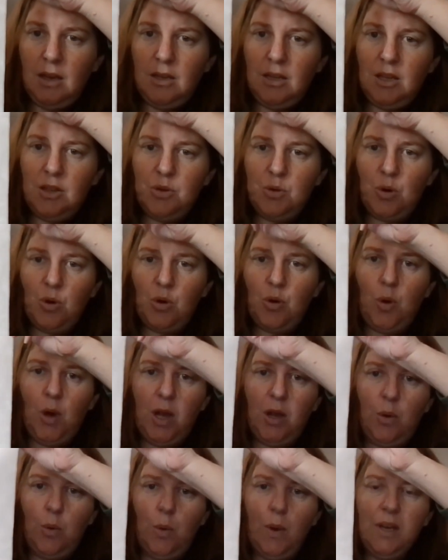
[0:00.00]
get through it
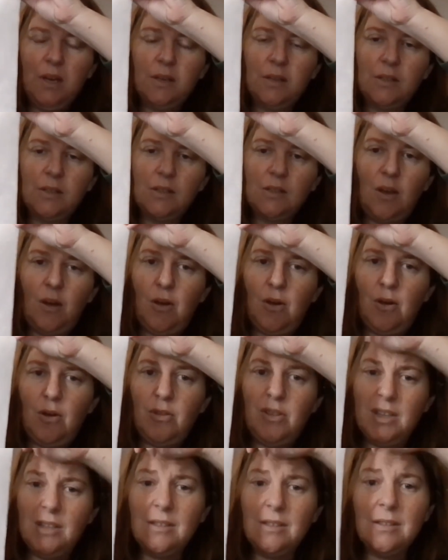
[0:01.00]
quite quick. So
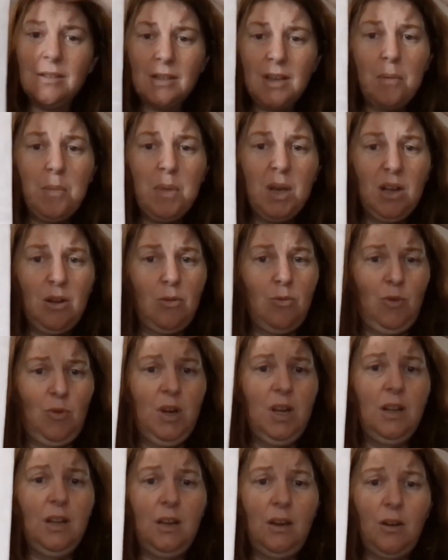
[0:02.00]
this is coming along
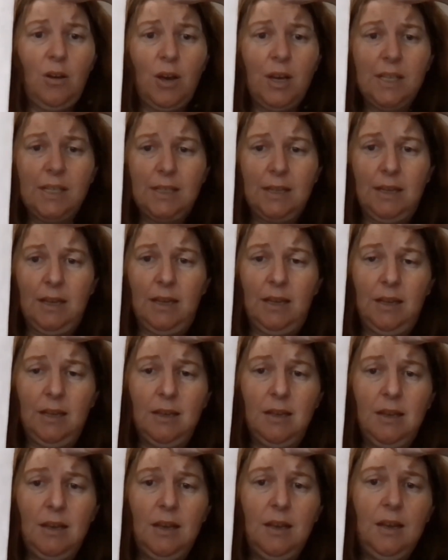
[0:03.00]
really
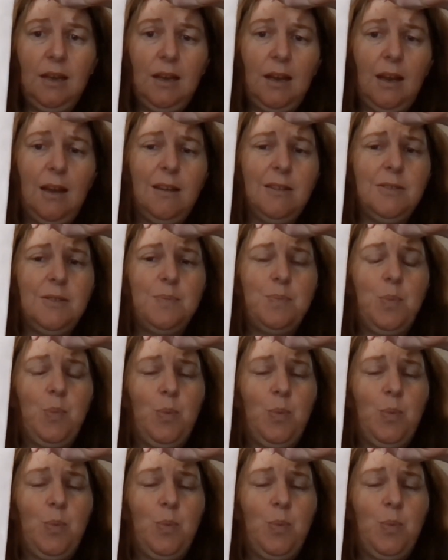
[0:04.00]
nicely. It's